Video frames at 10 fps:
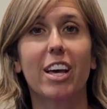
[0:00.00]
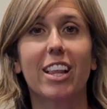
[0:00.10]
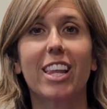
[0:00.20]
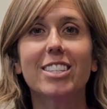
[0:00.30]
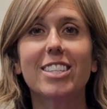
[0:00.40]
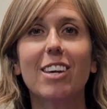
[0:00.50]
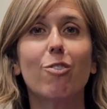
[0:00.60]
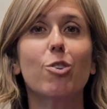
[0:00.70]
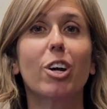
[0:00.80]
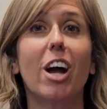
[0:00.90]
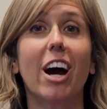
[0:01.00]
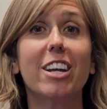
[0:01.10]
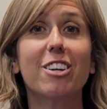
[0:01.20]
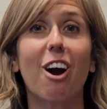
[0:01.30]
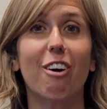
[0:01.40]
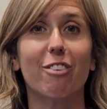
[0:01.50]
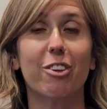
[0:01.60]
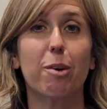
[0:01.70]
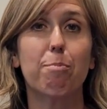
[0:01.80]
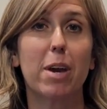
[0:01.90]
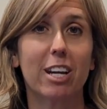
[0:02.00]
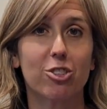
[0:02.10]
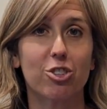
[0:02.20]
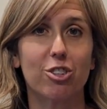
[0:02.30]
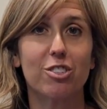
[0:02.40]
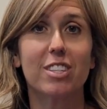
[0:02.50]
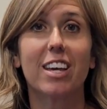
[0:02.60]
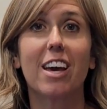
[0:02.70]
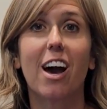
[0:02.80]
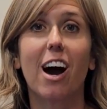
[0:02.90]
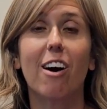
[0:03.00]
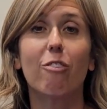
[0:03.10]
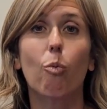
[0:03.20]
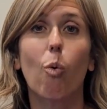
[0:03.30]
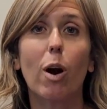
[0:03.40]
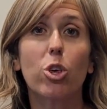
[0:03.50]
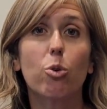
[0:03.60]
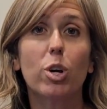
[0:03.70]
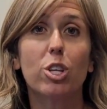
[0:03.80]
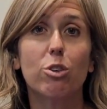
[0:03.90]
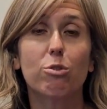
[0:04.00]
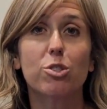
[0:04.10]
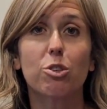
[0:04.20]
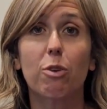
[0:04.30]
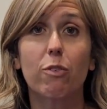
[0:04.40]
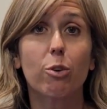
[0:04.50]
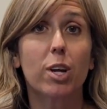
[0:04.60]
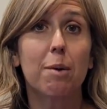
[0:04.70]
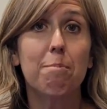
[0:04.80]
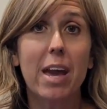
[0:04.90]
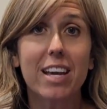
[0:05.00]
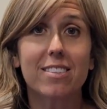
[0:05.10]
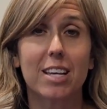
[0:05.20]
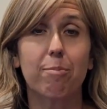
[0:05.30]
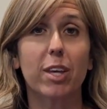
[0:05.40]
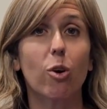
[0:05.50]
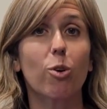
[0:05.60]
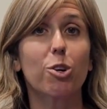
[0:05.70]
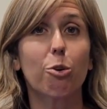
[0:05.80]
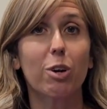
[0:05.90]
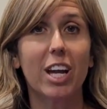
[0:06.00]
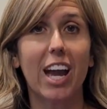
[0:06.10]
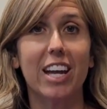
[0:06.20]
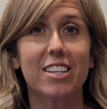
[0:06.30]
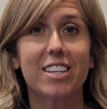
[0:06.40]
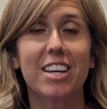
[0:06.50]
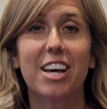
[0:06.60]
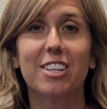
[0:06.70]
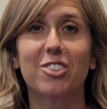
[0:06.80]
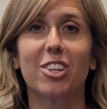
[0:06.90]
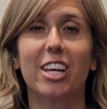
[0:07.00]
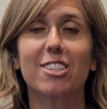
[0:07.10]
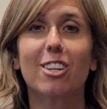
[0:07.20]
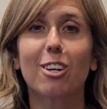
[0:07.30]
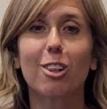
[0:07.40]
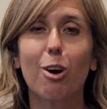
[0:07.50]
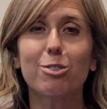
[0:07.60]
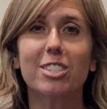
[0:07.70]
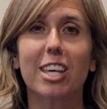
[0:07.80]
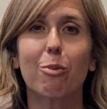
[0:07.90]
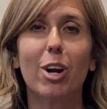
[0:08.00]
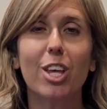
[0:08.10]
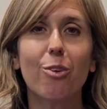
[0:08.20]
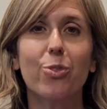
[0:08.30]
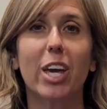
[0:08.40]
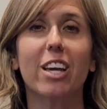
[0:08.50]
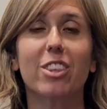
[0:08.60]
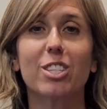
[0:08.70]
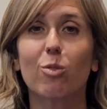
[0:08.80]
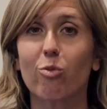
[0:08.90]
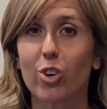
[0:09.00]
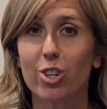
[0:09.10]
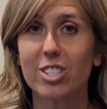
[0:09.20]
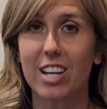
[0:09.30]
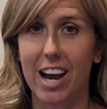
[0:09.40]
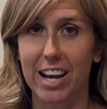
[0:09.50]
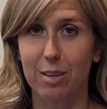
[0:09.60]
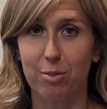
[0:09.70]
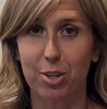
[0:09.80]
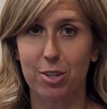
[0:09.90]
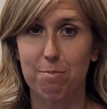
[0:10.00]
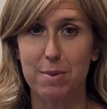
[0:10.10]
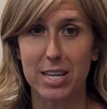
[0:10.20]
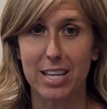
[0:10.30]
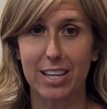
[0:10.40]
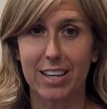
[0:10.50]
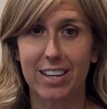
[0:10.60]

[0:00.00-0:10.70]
Let's see if you can uncover the pictures of what you would use to if you're going to make something or create. So let's look closely. What do you think this first item could be?